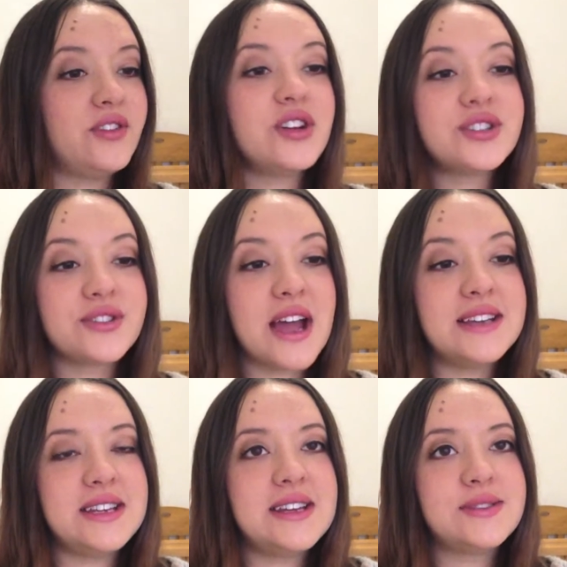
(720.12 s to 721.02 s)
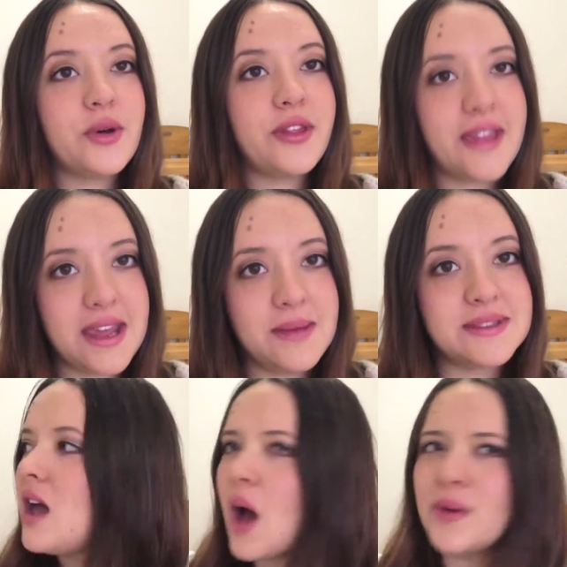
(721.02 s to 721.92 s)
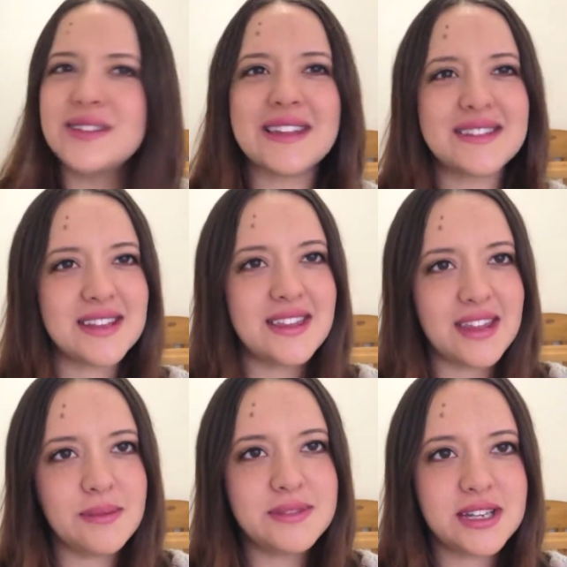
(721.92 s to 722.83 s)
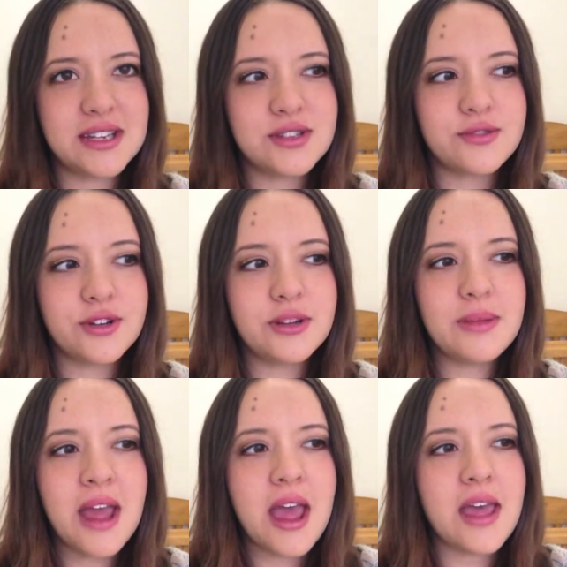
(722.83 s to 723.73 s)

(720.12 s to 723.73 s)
nursery ideas or themes? I wouldn't say there's a theme to his room.